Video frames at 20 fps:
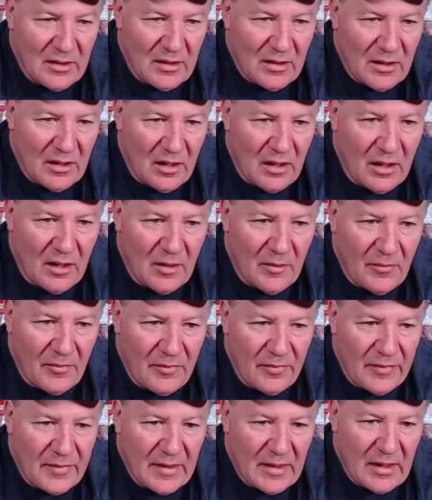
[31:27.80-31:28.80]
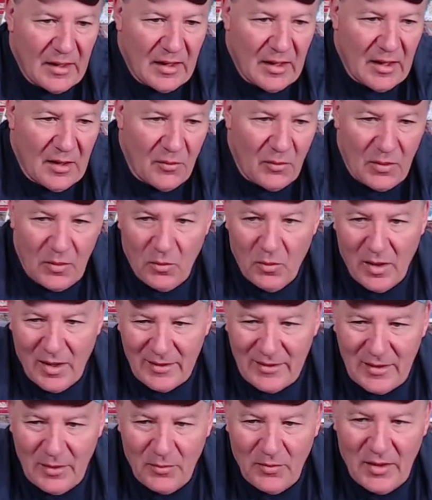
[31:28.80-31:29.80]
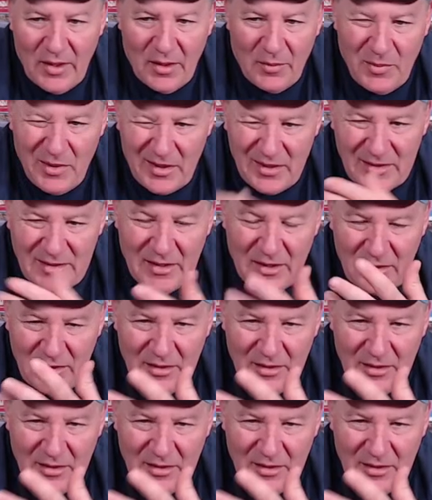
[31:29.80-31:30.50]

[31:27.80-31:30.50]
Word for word: Um, and we want them there because they